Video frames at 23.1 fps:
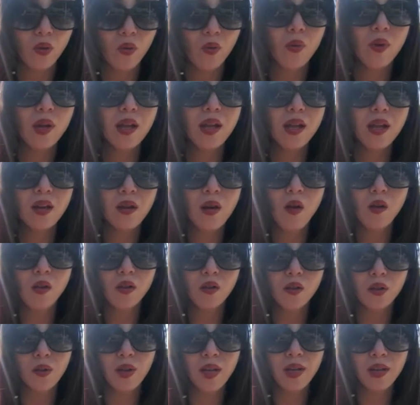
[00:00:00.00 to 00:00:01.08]
We can all
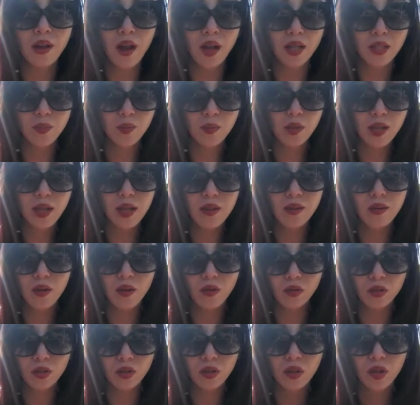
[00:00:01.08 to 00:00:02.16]
agree not to play
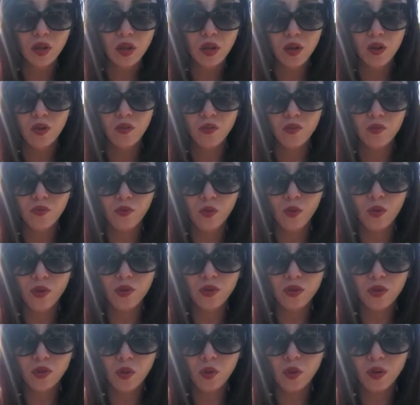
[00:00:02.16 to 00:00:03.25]
those for
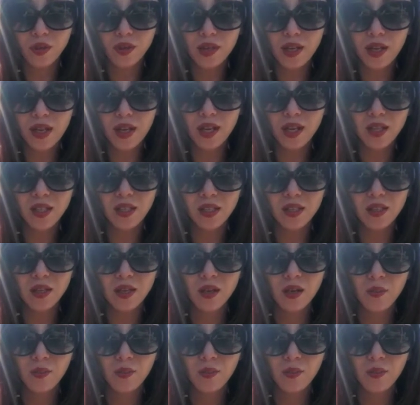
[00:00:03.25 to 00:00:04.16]
the door gigs,